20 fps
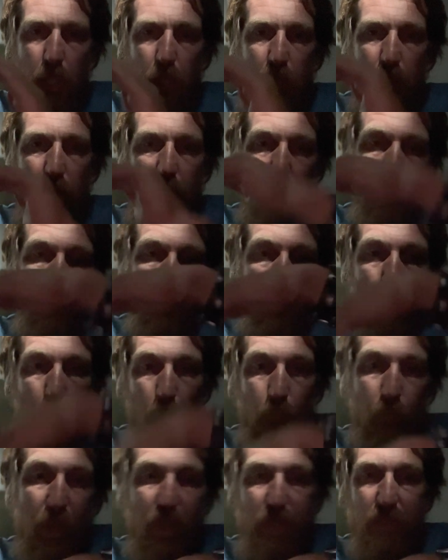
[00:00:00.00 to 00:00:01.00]
and then we're
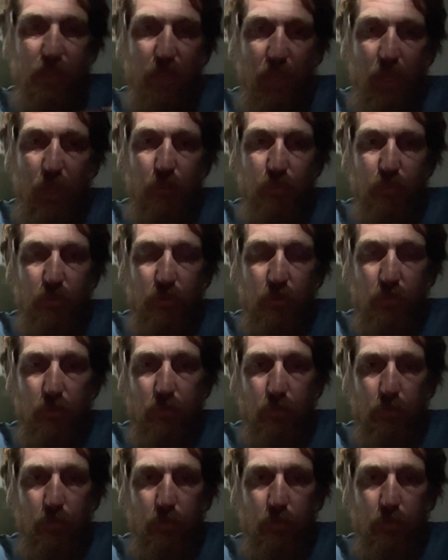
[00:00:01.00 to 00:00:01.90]
going back down to